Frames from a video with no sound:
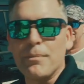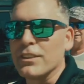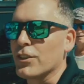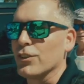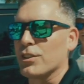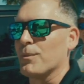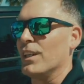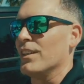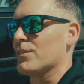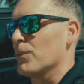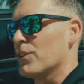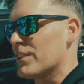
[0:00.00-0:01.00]
Let's go somewhere else
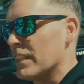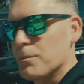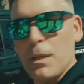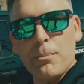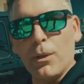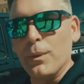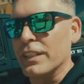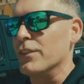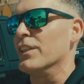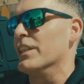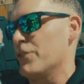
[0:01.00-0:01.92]
where there's less people and we can do the